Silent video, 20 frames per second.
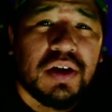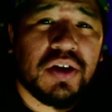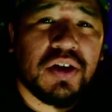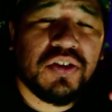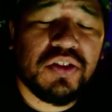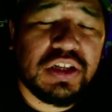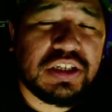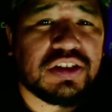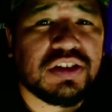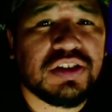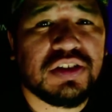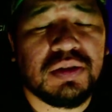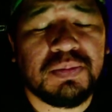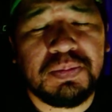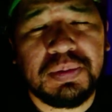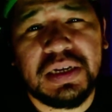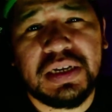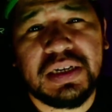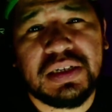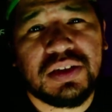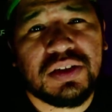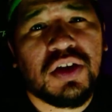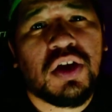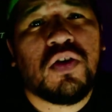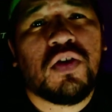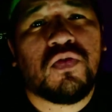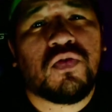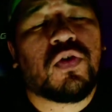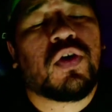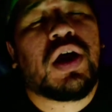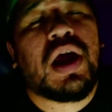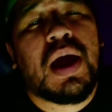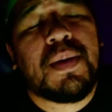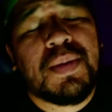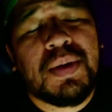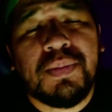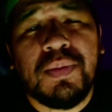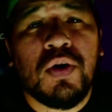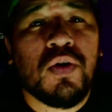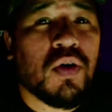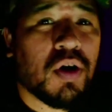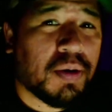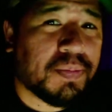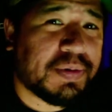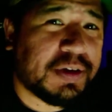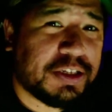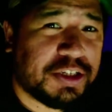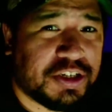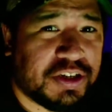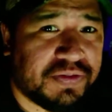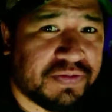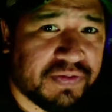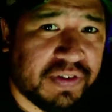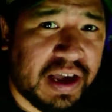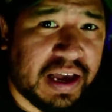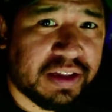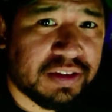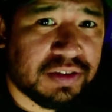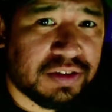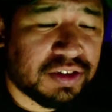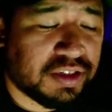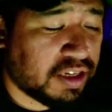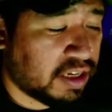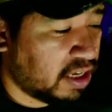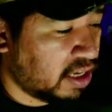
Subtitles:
This is a place for MMORPG fans.